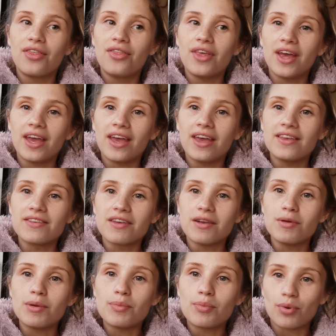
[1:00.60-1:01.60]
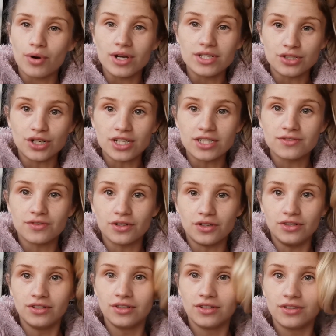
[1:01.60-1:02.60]
think it's going to be pretty
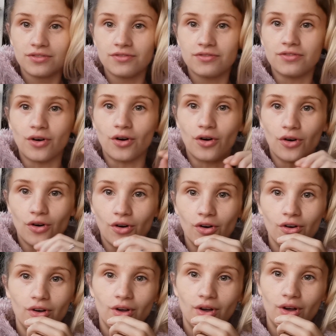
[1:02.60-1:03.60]
stressful for